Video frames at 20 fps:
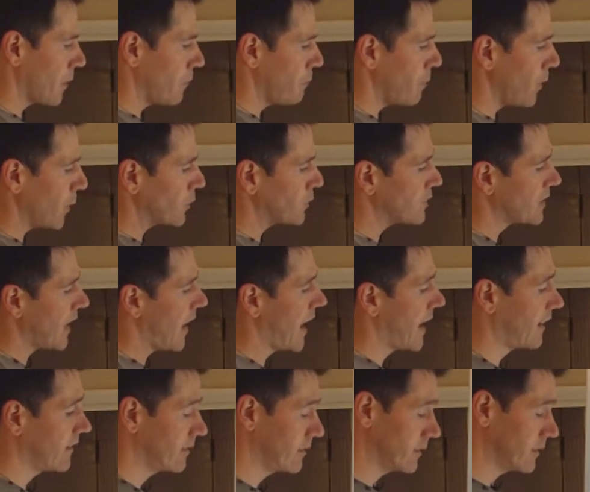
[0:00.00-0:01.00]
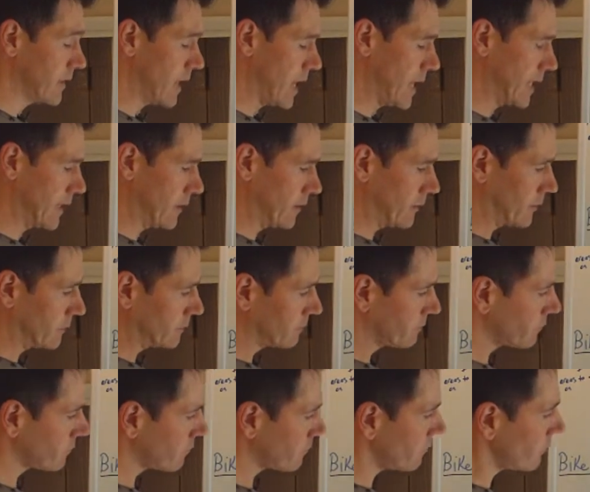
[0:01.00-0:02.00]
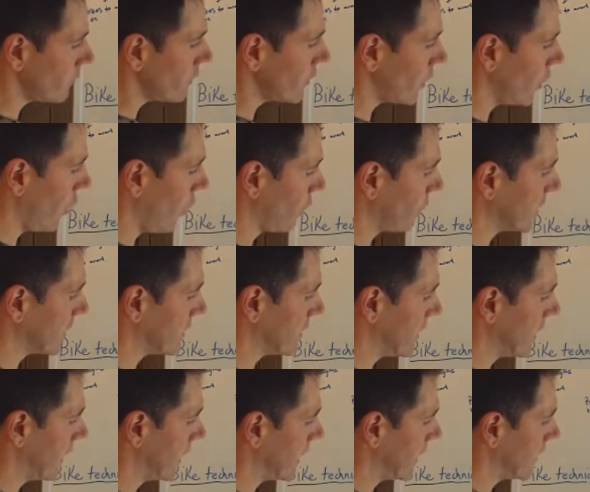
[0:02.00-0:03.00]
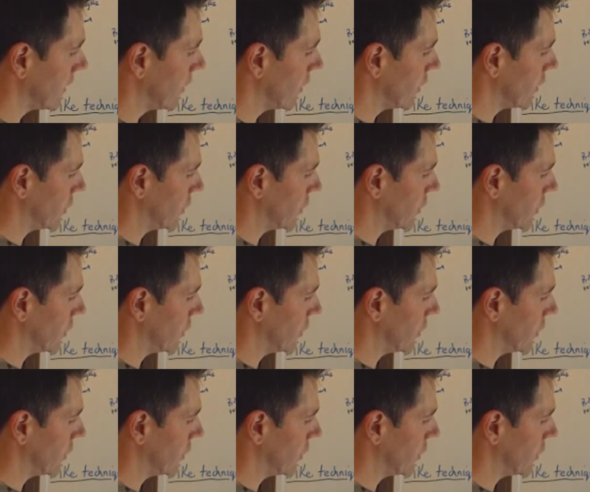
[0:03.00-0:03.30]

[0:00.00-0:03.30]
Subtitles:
Post-exercise, obviously,